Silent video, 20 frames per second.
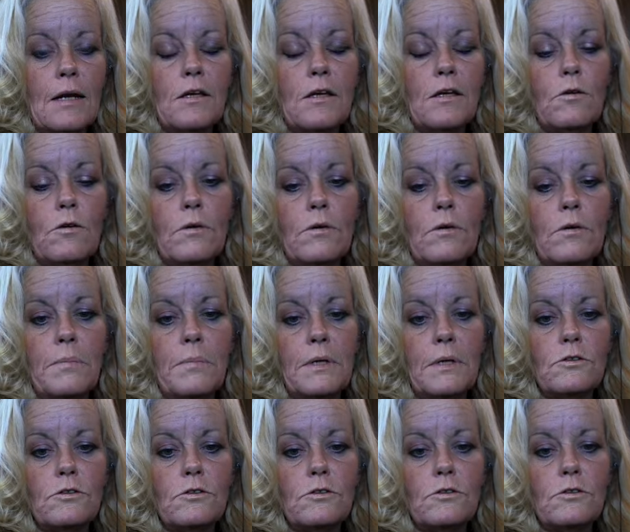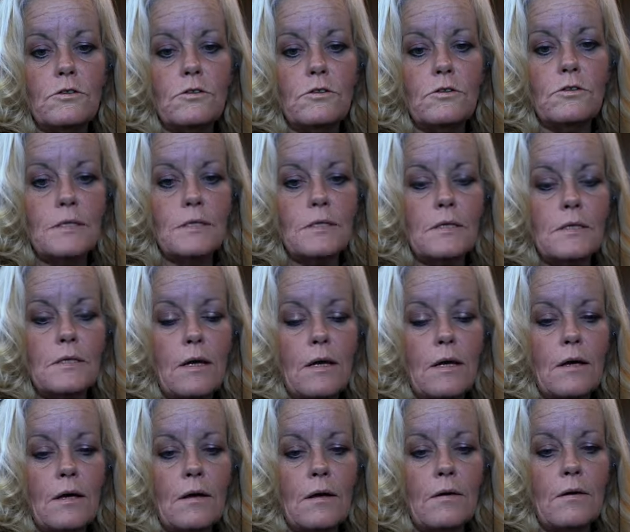a cute little pink dress,
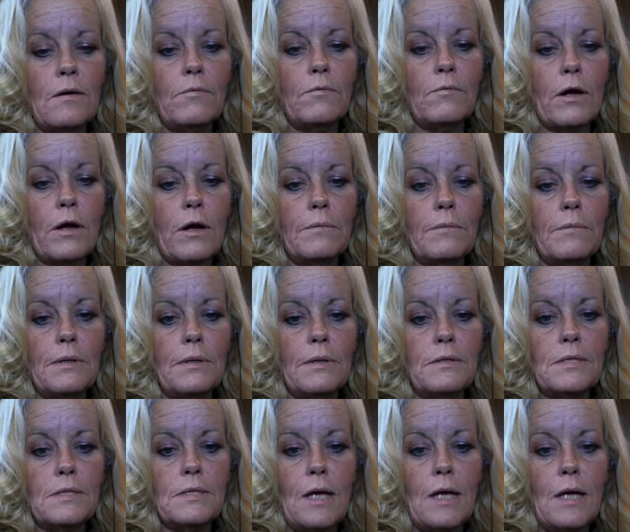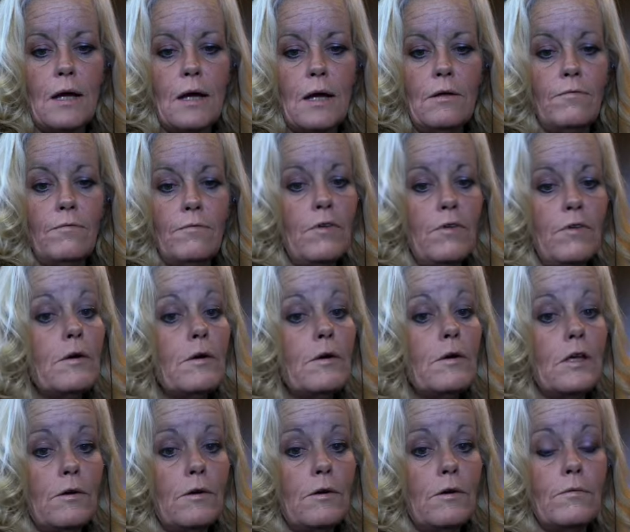rockabilly style, very
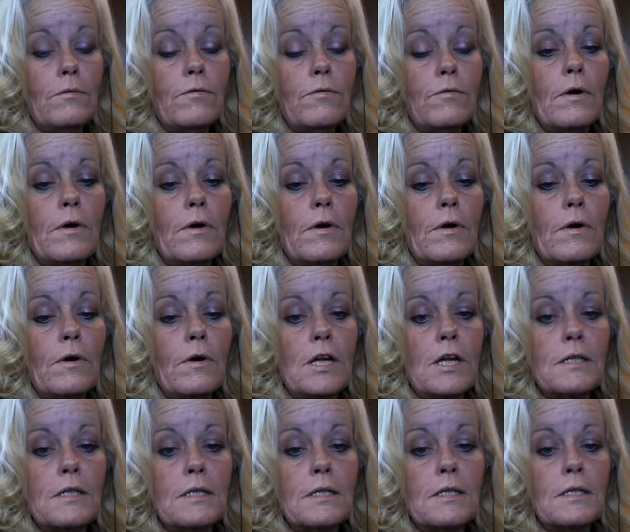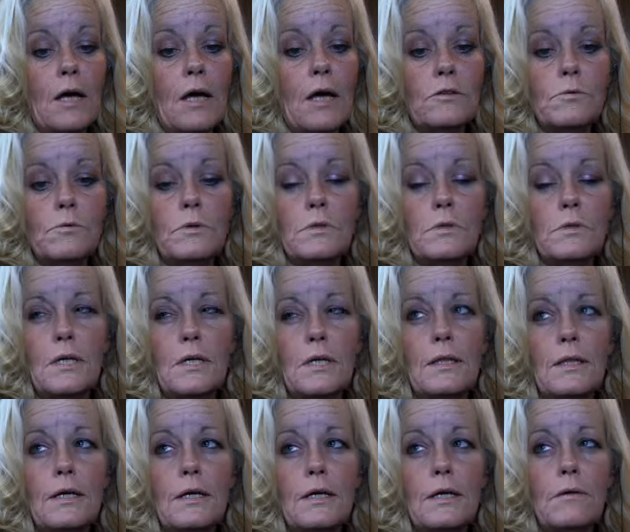cute, from Jeanette's Casuals, I
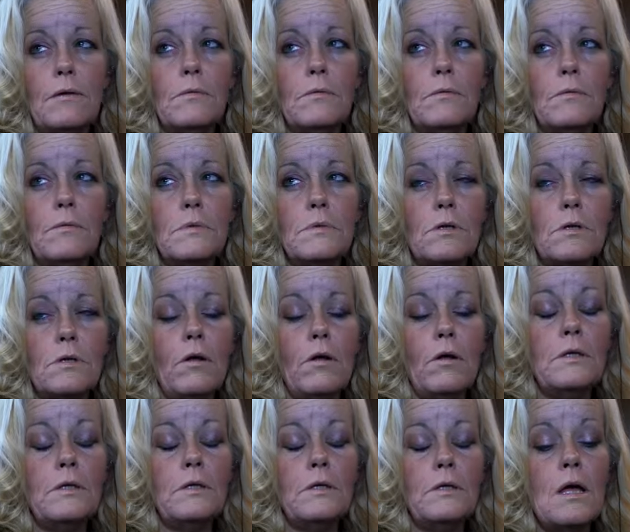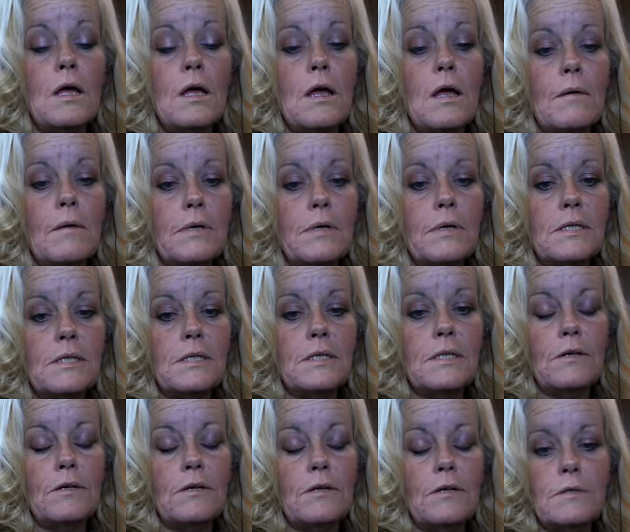think it was called. A place that
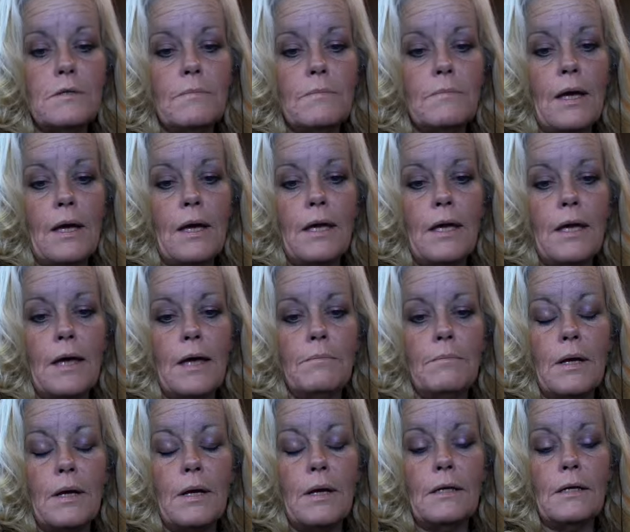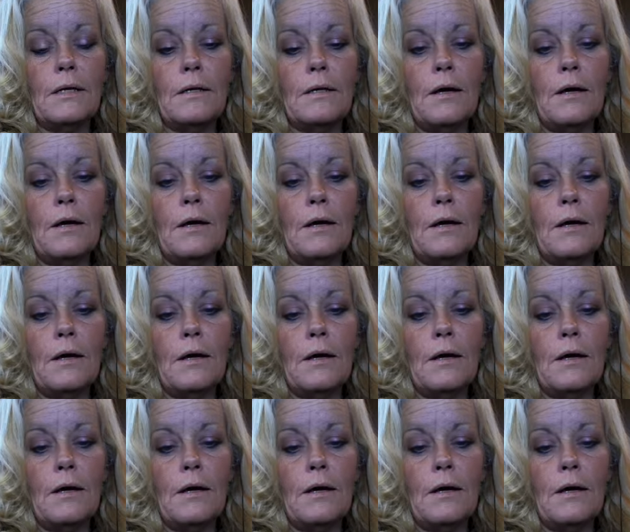used to make handmade